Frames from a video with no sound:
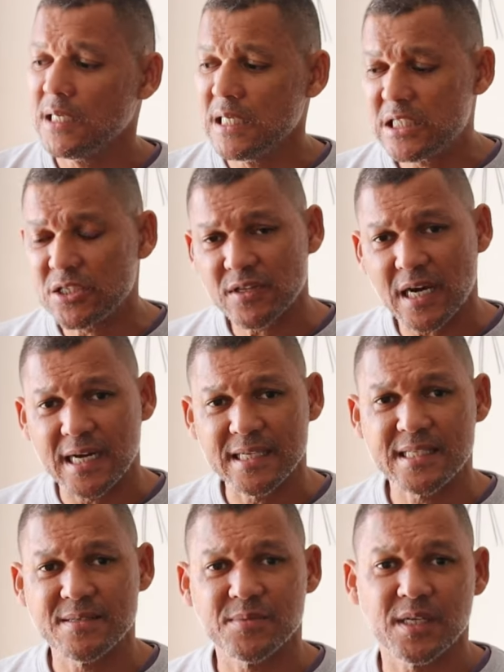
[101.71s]
each of the
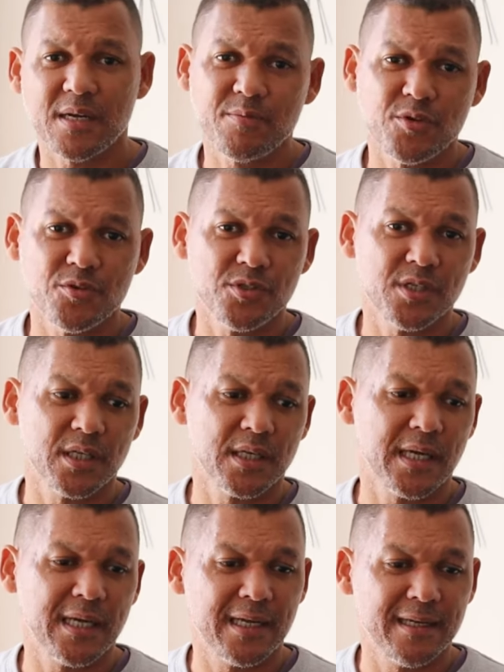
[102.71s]
items that I'm using
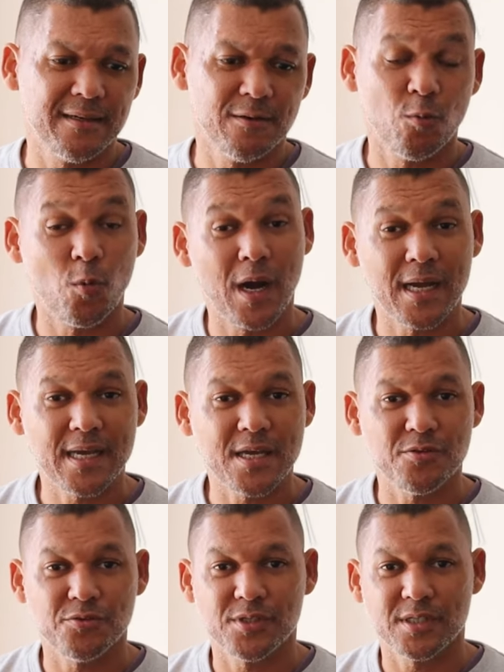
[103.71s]
and why I
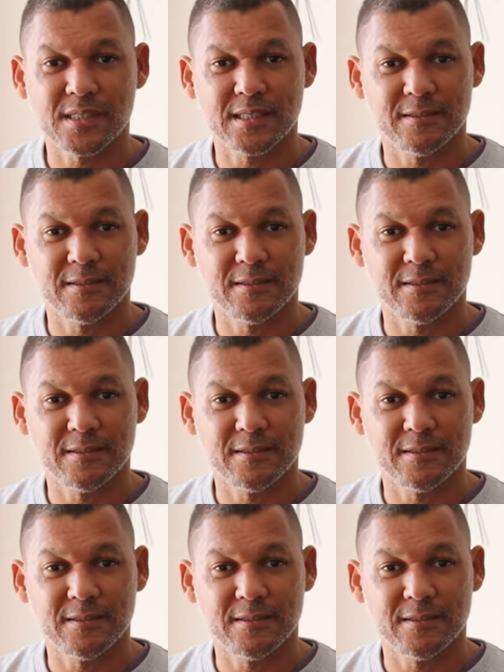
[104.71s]
use it,